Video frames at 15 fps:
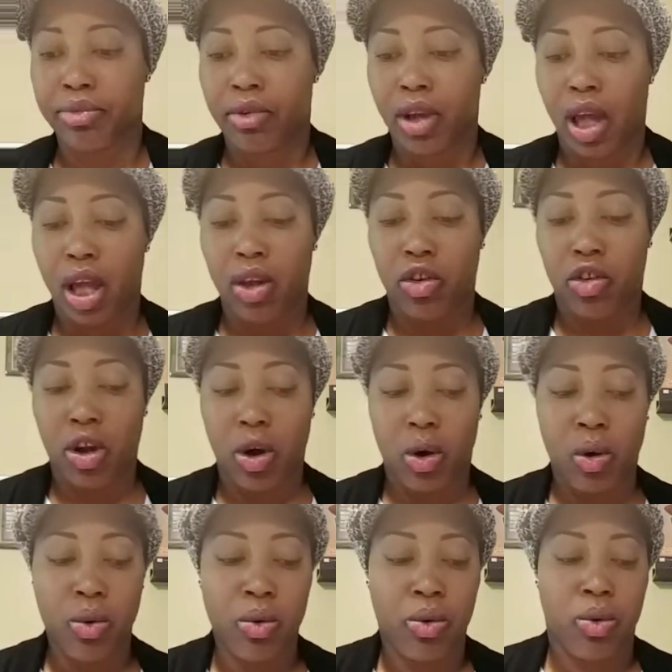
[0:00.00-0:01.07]
And
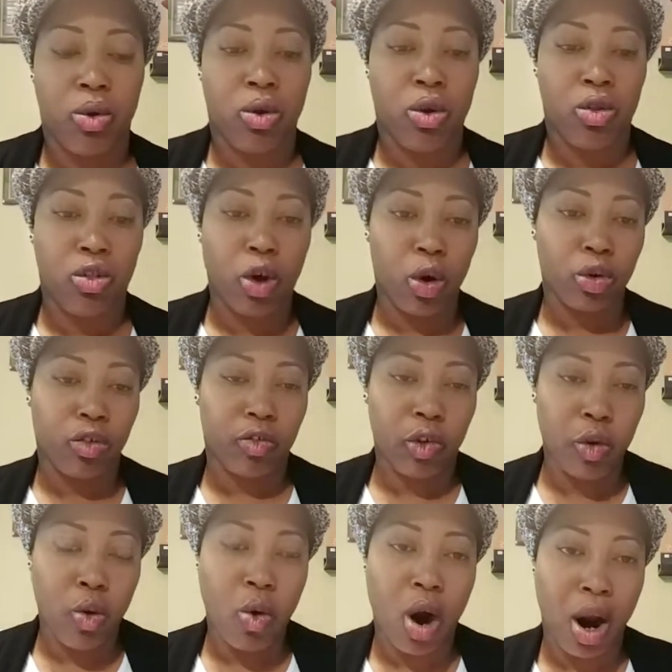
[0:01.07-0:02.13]
so those of
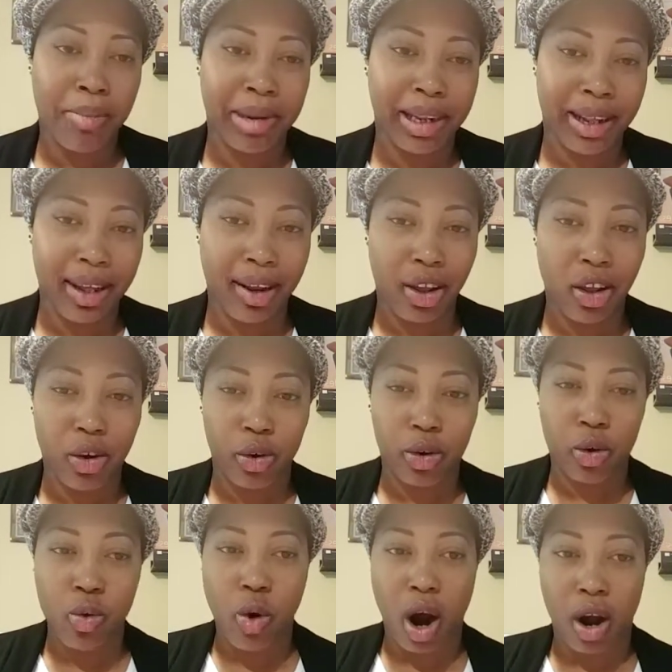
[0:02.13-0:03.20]
you who are
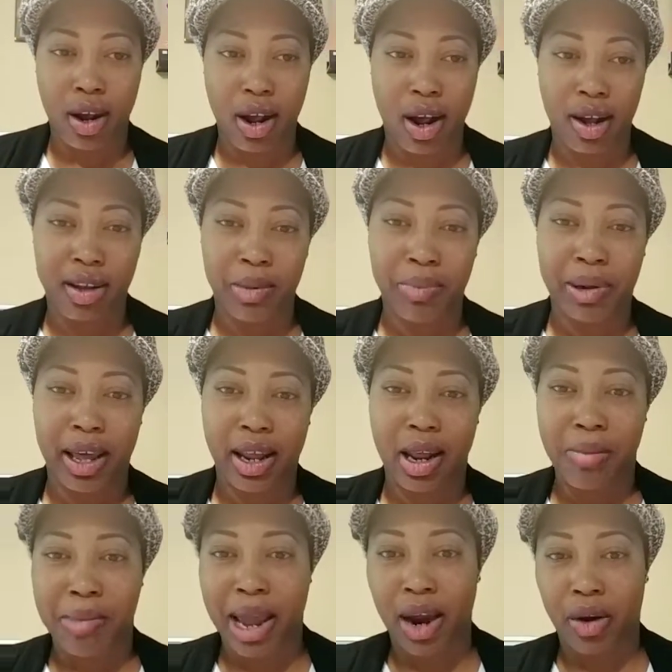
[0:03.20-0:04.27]
millennials who are
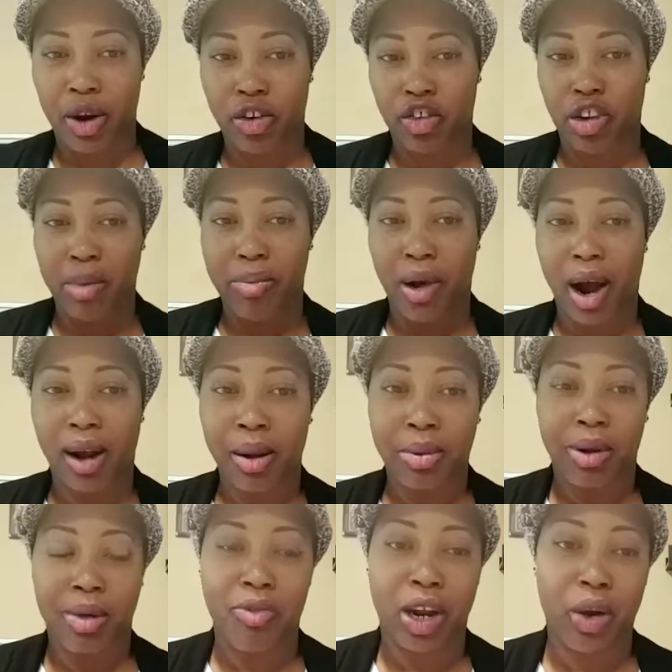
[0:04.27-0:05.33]
contemplating marriage, she brought up
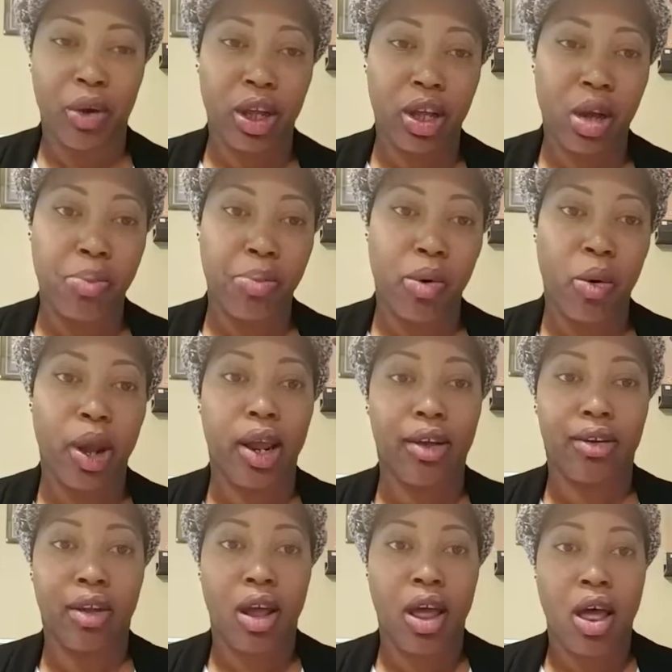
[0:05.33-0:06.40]
some very good
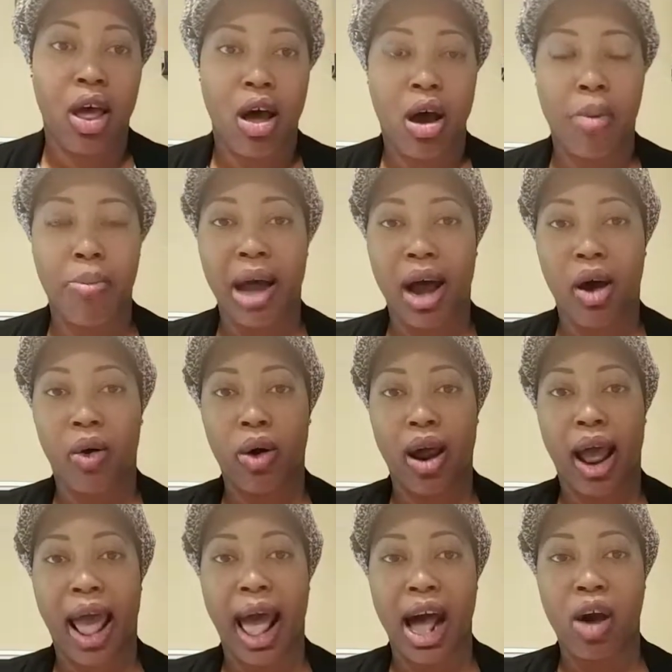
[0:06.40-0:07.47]
points about
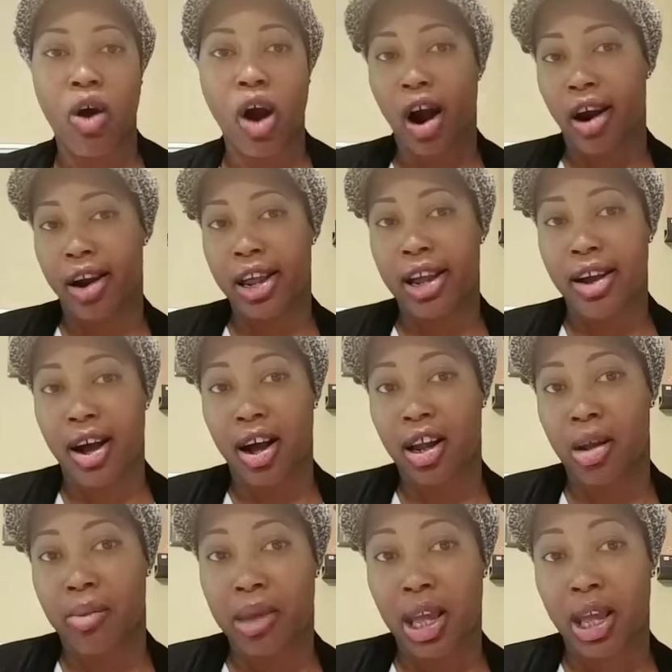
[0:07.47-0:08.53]
how our
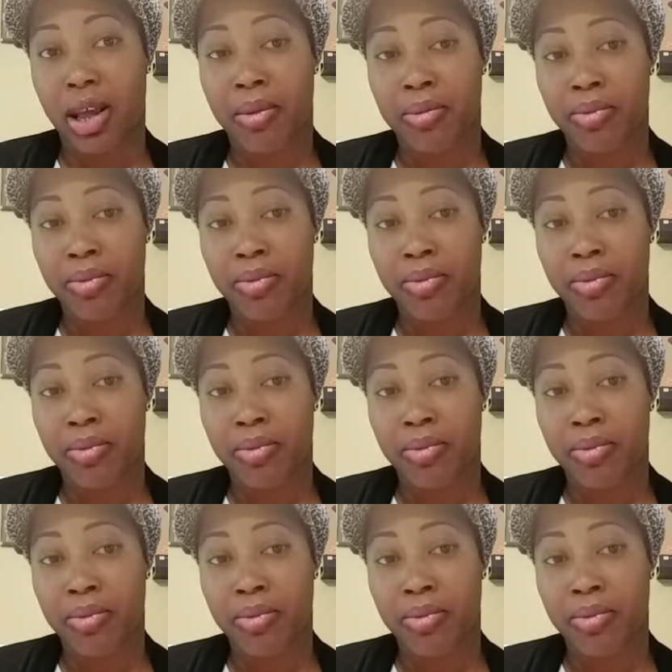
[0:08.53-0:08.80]
economy